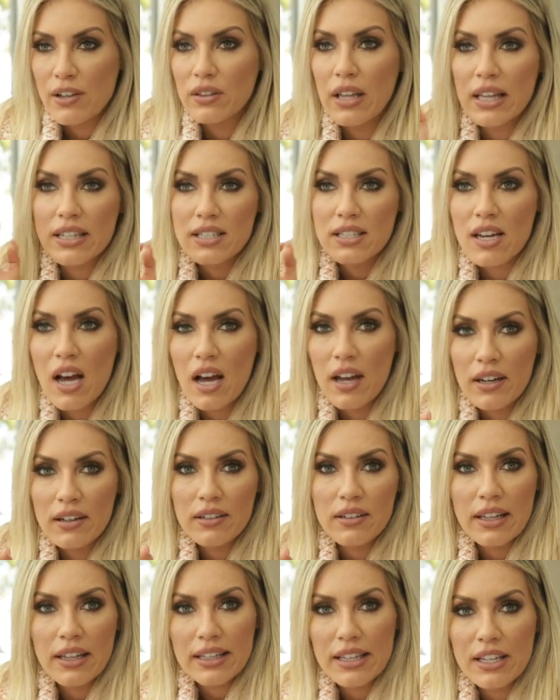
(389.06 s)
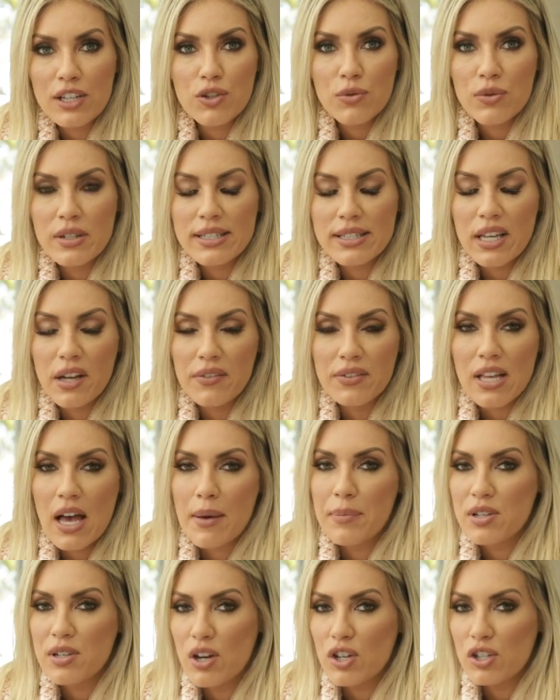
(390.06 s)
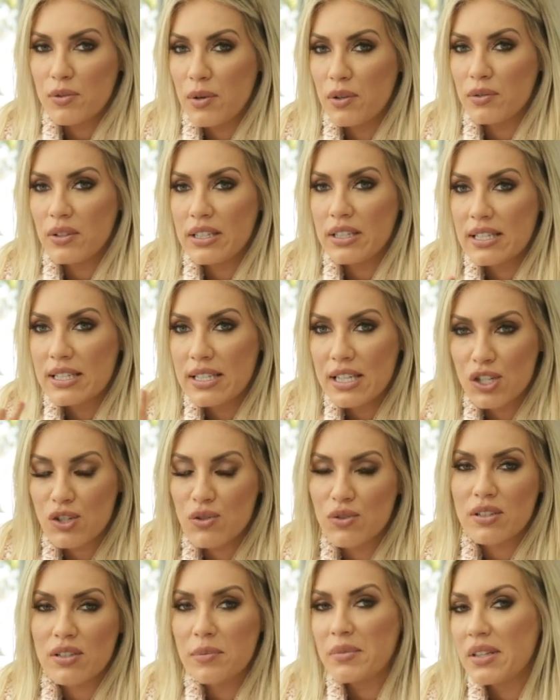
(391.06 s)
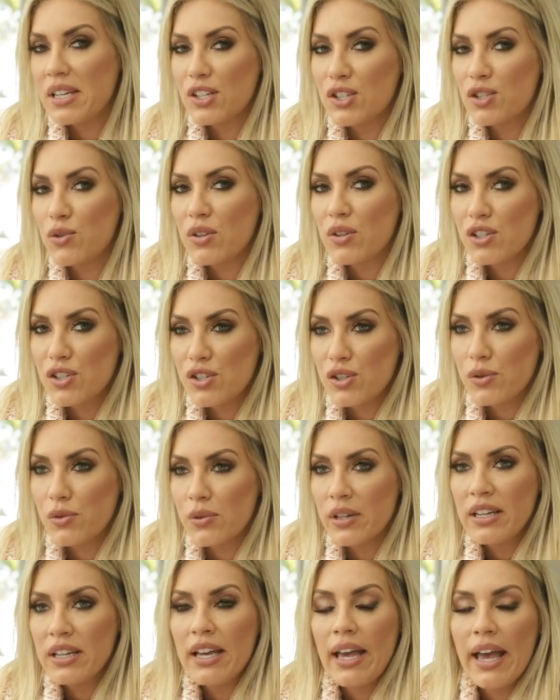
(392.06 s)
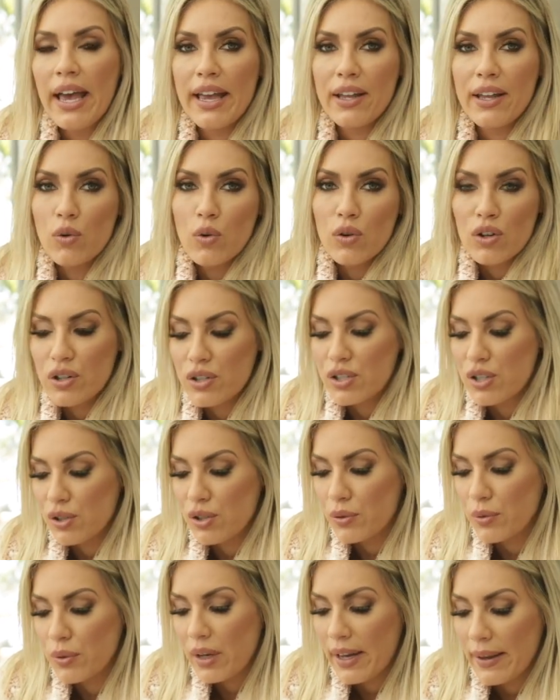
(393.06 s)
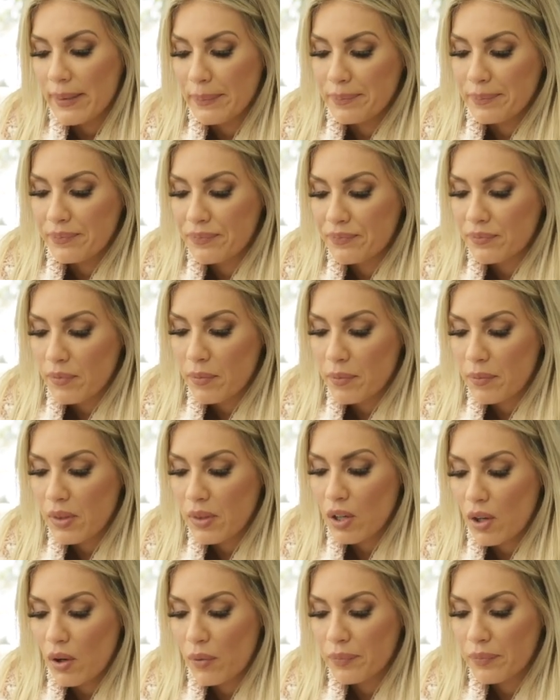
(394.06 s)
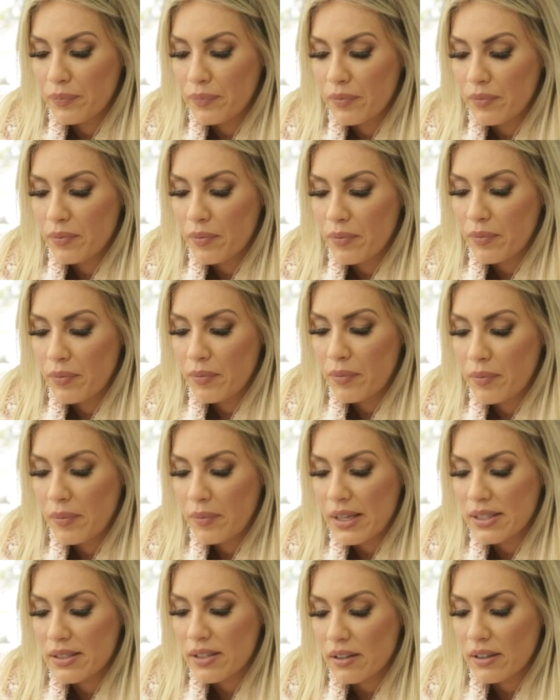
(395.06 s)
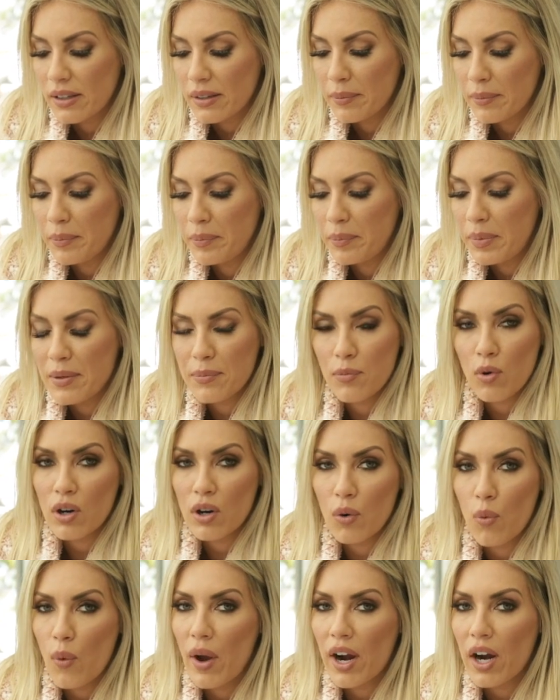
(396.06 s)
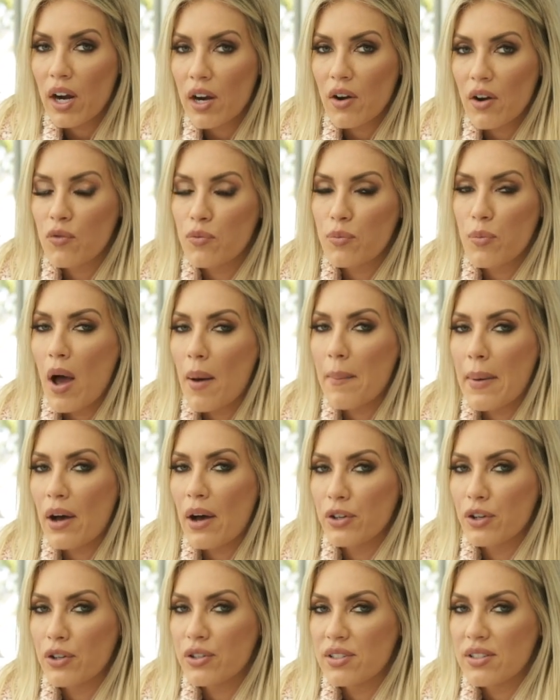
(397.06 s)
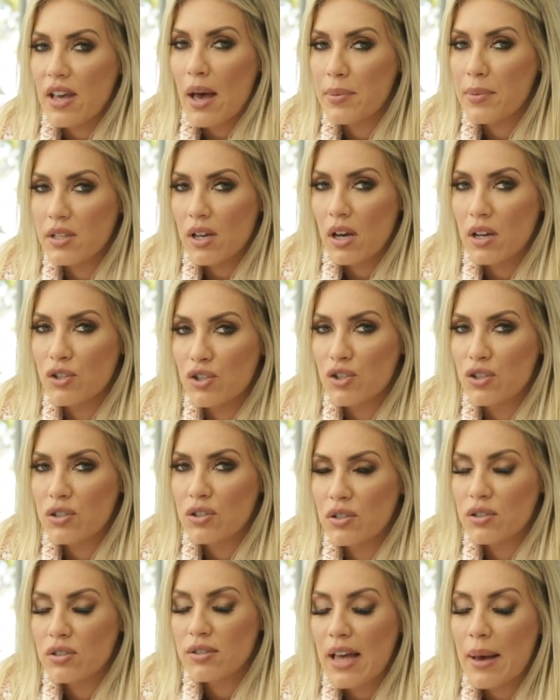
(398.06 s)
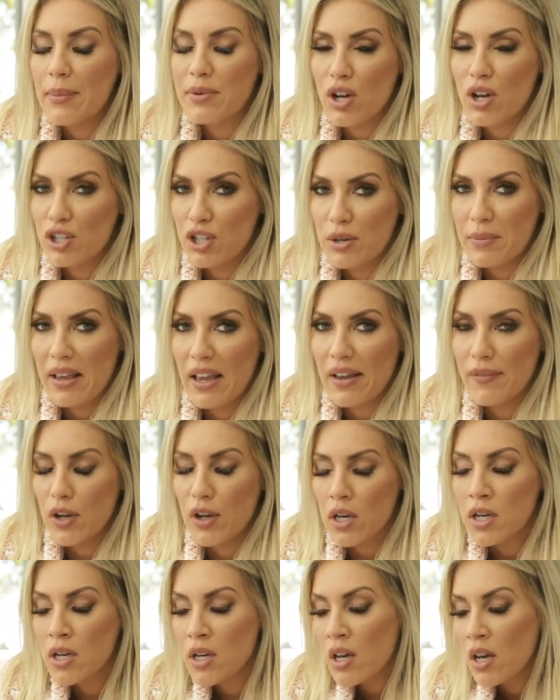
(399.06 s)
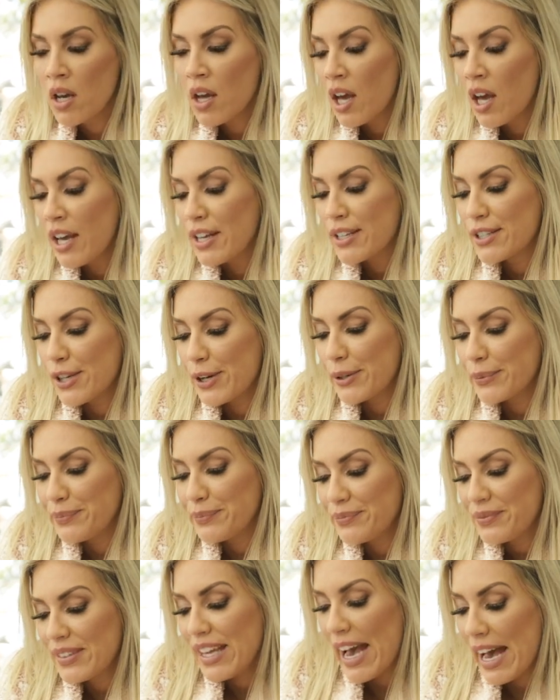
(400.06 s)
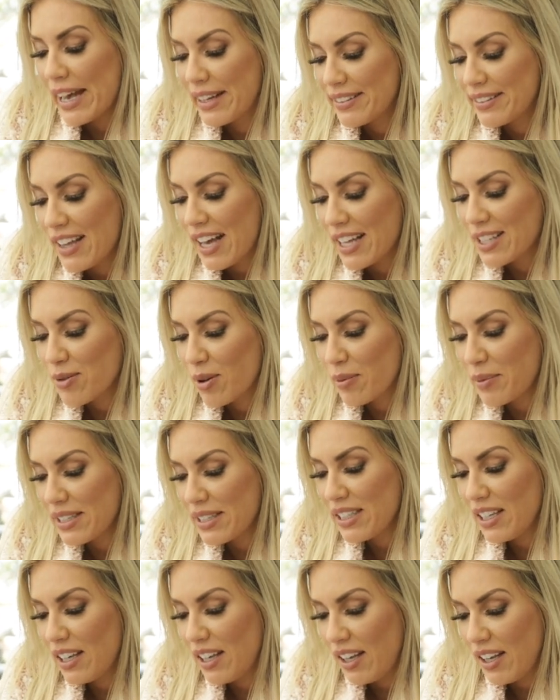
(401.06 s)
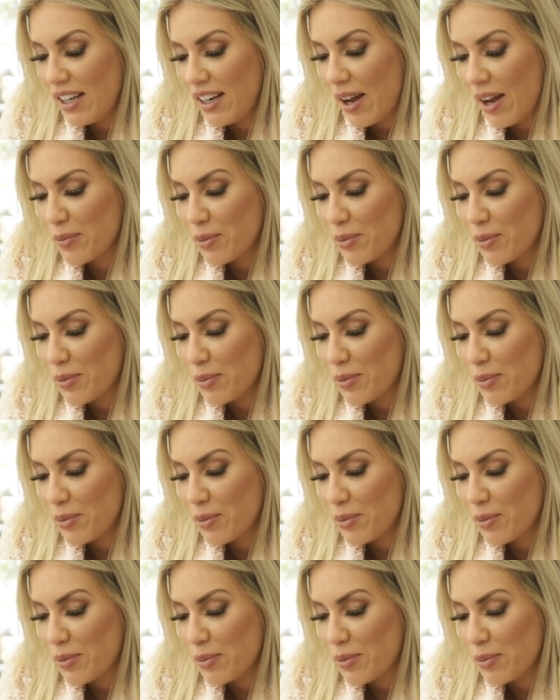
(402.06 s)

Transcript: Let's not like get you into self sabotage mode. Let's teach you some things you can do in order to, um, you know, basically be more aware of about your sabotage sabotaging behavior. So yeah, that's what we did.